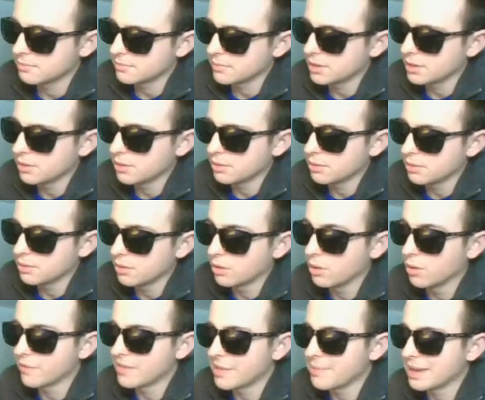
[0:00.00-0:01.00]
Uh-oh.
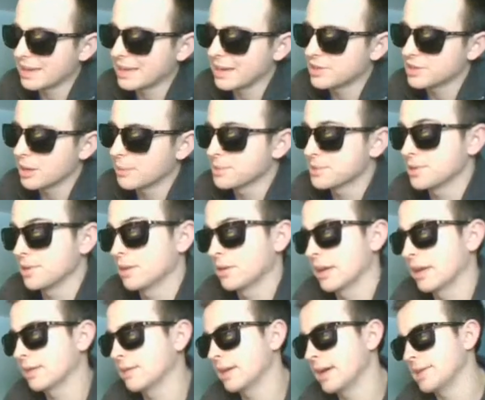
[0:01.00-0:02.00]
Oh, if that Mega Knight jumps.
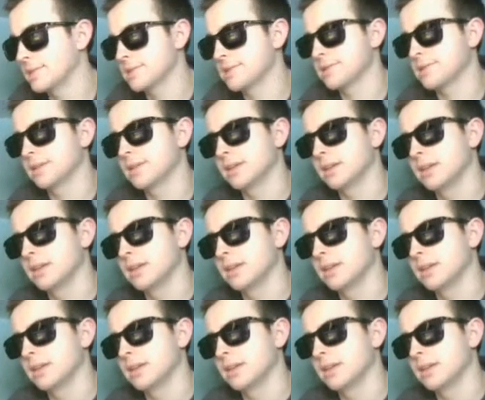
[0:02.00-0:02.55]
Okay, nice.